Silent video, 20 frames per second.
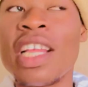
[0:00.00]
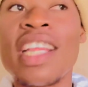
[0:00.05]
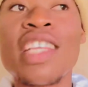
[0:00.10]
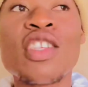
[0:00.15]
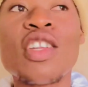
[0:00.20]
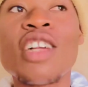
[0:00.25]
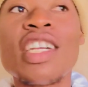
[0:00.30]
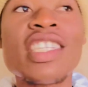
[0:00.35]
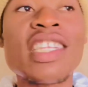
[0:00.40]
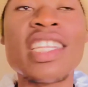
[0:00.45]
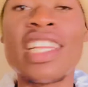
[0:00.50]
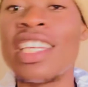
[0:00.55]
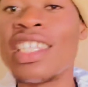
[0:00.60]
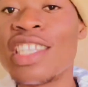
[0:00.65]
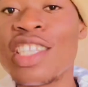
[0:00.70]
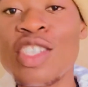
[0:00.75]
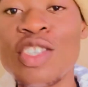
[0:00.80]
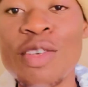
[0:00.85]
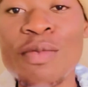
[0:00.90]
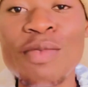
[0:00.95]
As long as it gets
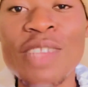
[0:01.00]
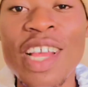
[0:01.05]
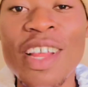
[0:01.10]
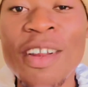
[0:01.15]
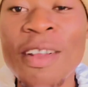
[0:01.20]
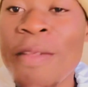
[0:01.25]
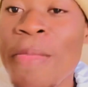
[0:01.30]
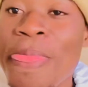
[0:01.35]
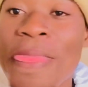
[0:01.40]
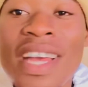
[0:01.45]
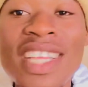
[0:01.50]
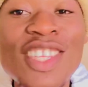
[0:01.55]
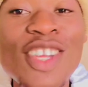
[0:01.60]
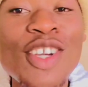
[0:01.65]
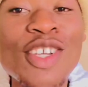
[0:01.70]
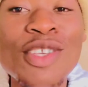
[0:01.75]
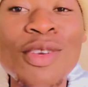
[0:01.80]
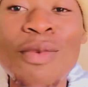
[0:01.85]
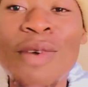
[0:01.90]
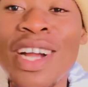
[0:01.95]
the job done, that's all
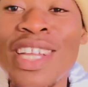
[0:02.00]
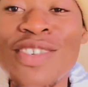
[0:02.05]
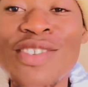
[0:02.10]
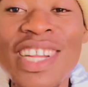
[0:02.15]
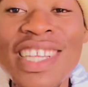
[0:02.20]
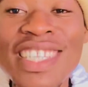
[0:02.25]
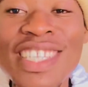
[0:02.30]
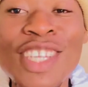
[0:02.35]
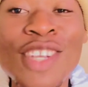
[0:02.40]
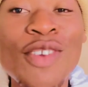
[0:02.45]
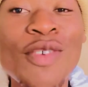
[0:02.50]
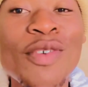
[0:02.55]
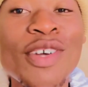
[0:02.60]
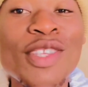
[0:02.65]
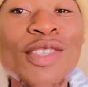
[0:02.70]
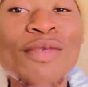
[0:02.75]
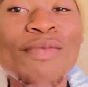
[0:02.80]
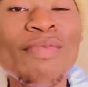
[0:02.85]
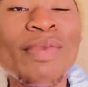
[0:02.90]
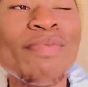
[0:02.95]
you want, right? You don't want
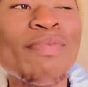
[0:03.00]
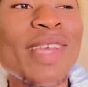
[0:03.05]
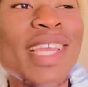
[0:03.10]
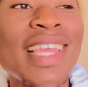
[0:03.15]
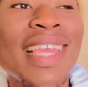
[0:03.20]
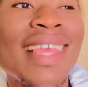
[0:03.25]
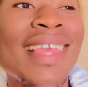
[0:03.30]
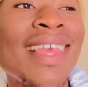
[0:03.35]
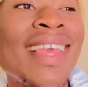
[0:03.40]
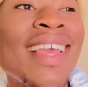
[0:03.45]
to be paying